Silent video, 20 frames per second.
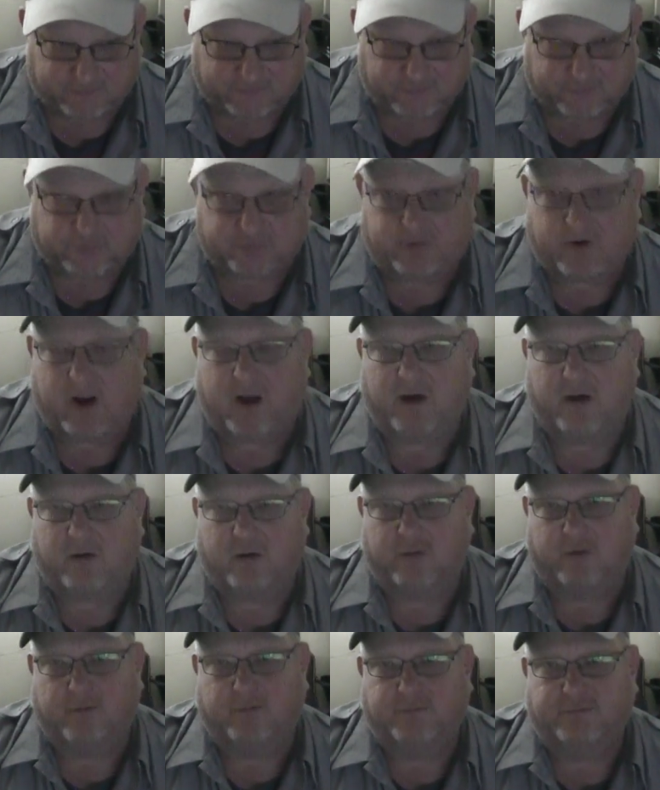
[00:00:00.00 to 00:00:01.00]
shot
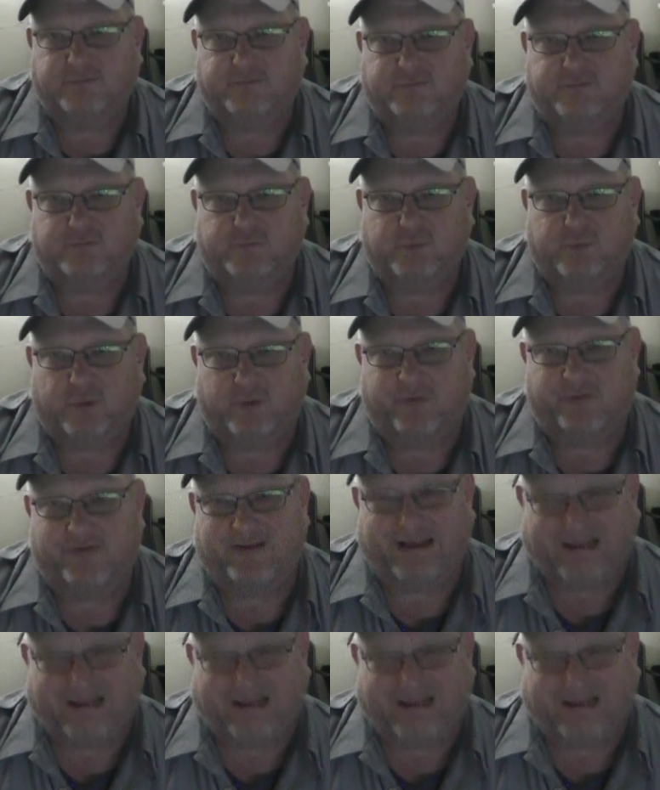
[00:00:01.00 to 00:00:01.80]
groups with